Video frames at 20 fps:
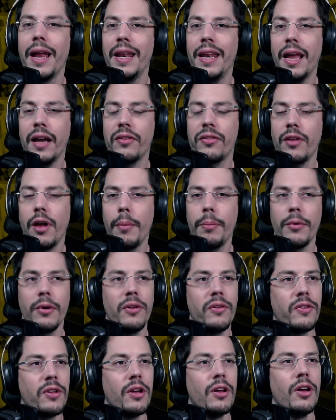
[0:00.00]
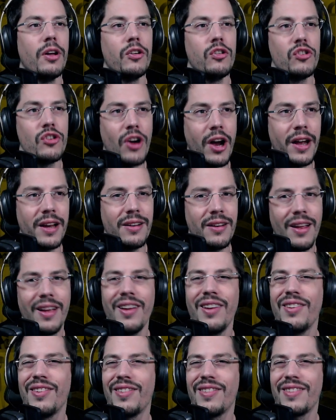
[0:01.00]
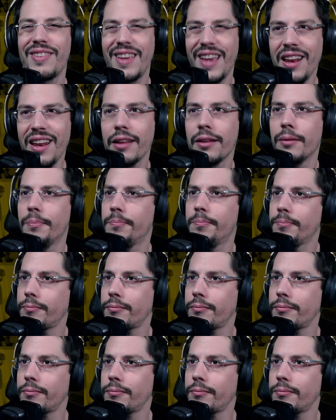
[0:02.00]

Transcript: Next up is the Giant Skeleton.